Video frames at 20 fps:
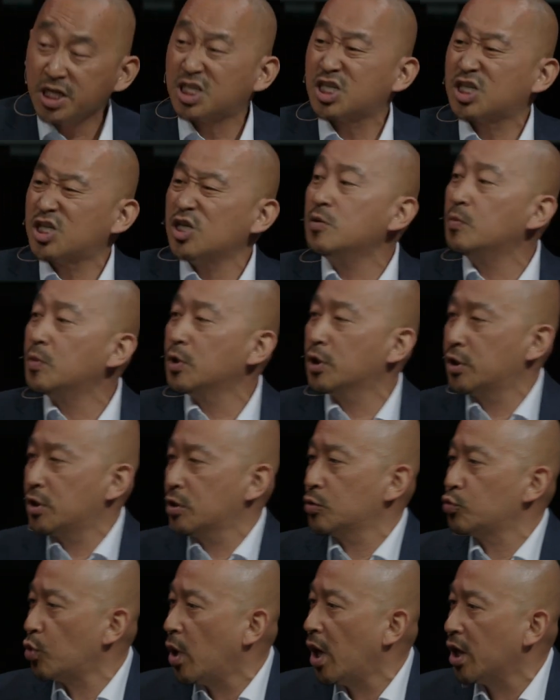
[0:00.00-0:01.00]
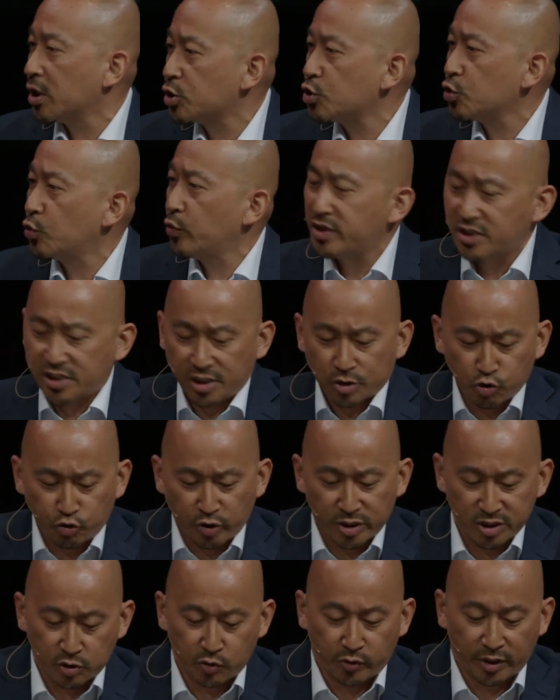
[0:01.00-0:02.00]
similar wrongdoings and
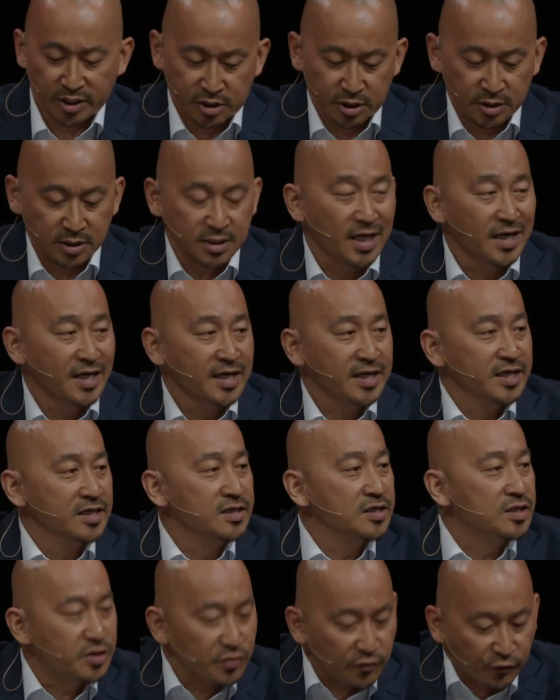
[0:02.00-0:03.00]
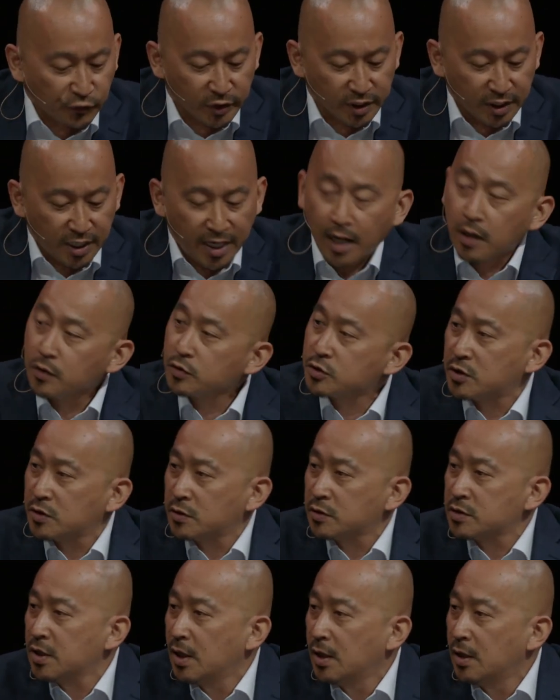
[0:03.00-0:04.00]
transgressions in different
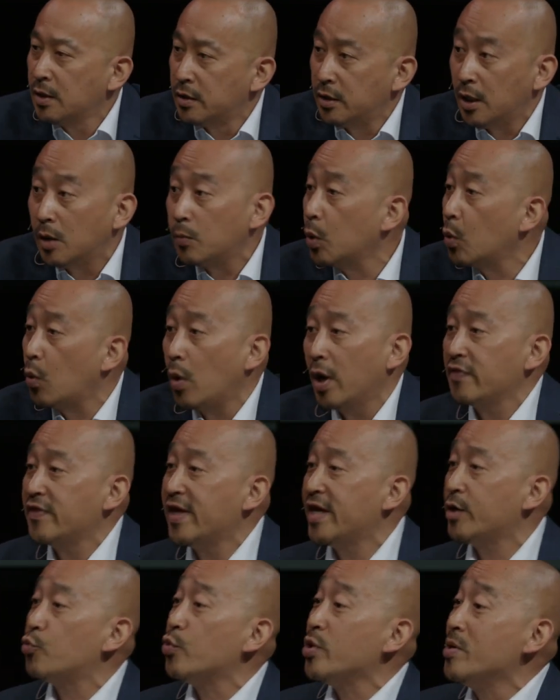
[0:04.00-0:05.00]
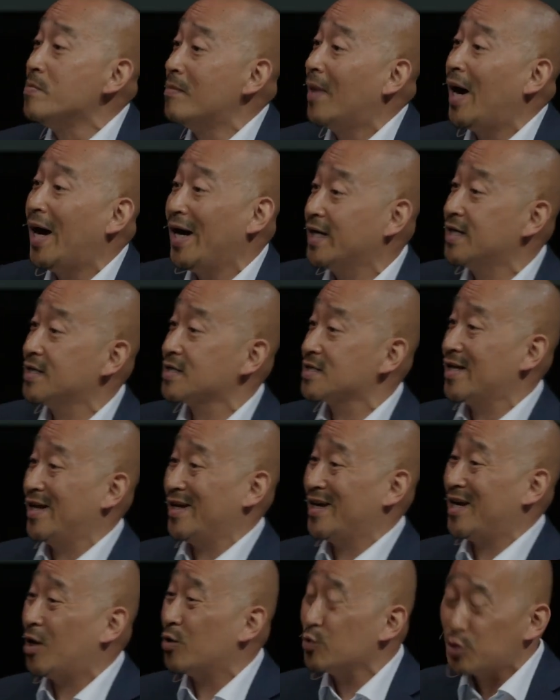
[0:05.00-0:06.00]
cultures, number one, they remind us
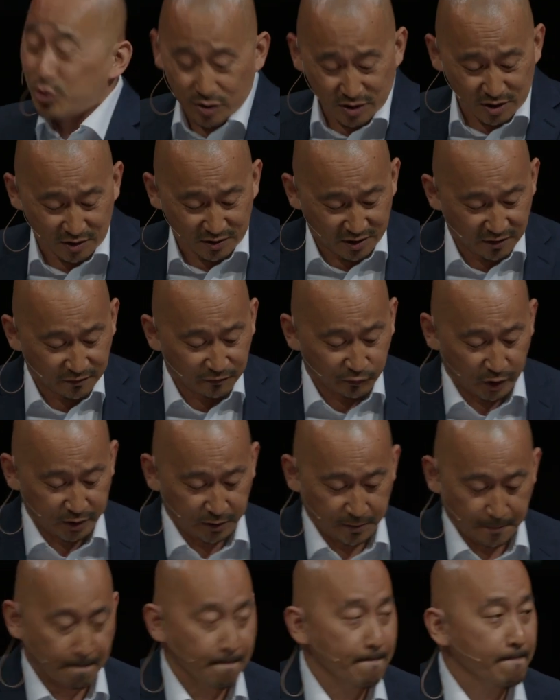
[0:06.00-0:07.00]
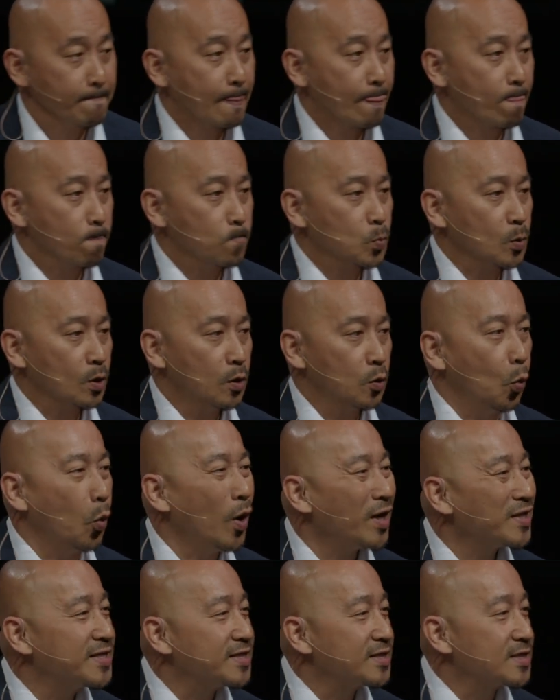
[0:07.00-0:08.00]
that cultures are different.
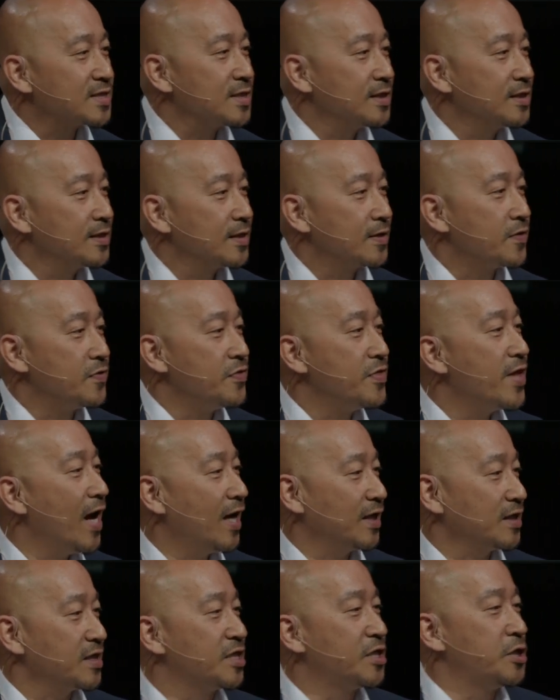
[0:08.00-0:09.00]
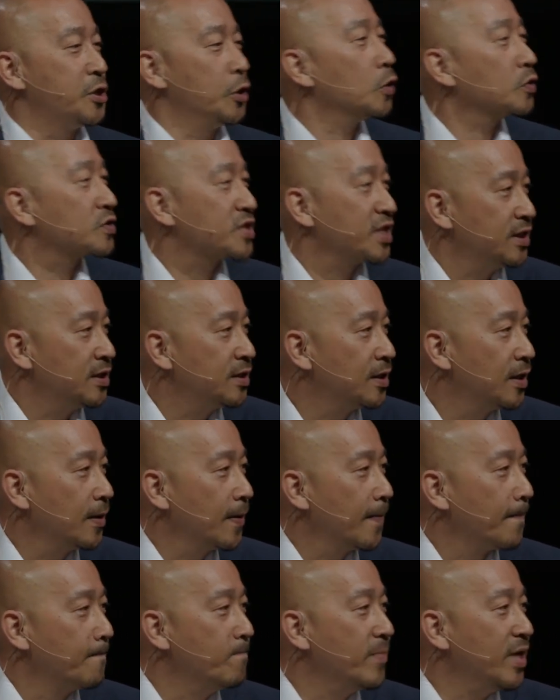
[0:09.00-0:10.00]
What does not guilty
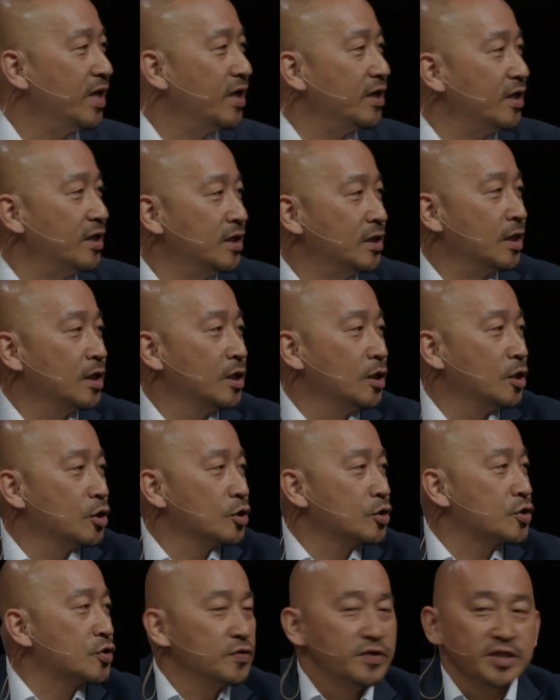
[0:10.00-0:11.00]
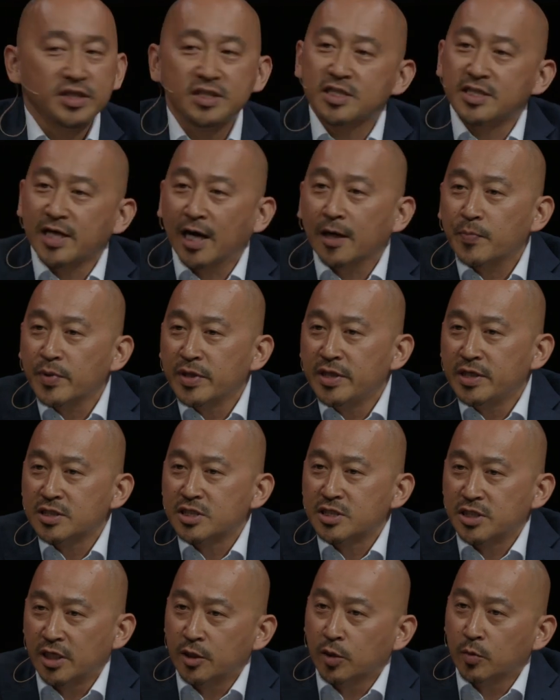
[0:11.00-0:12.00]
mean to this
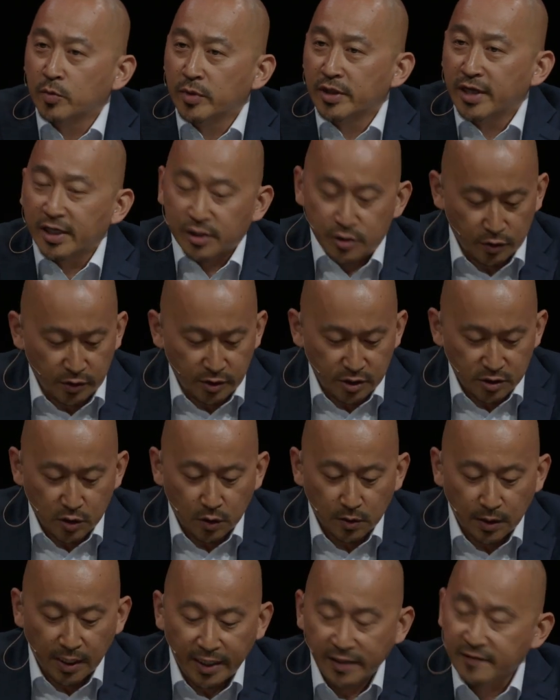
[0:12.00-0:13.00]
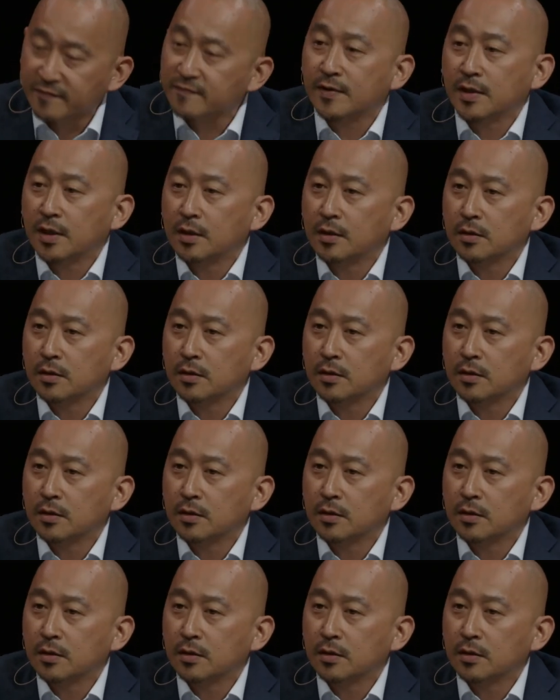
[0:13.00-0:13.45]
Japanese gentleman that took his own life?